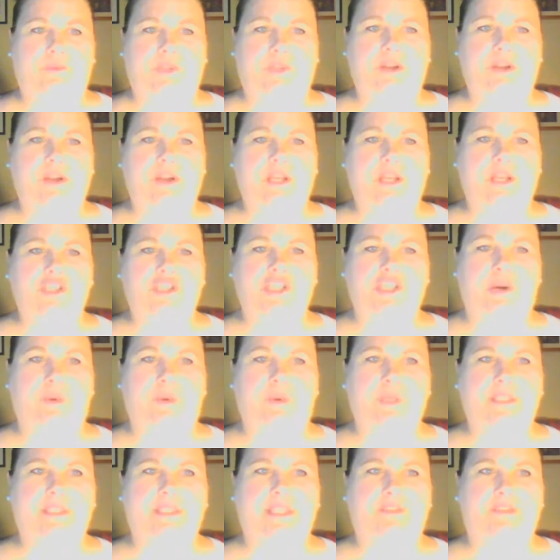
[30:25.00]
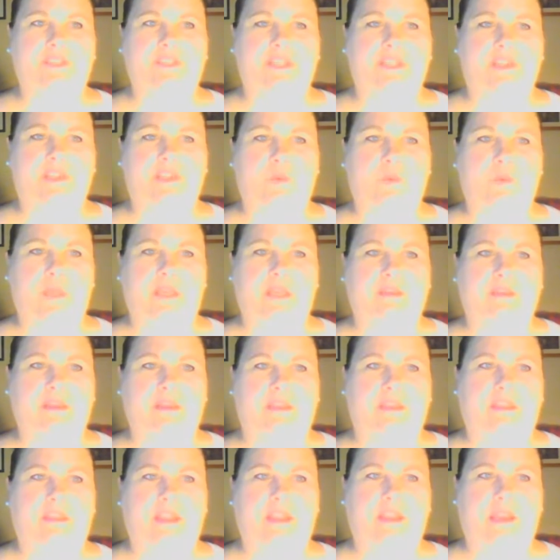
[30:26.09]
how she always gives us a weekly
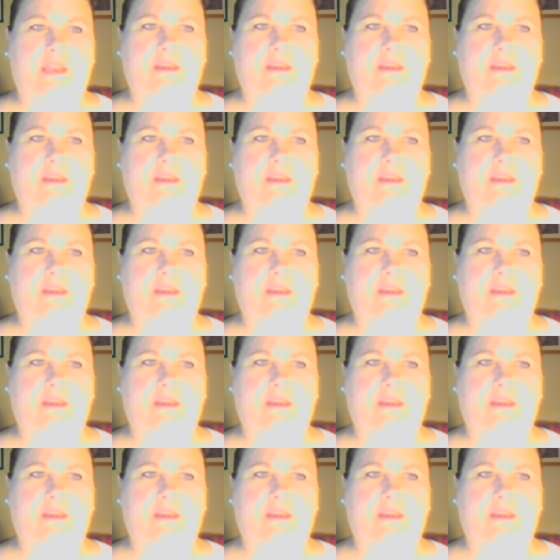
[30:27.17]
thing.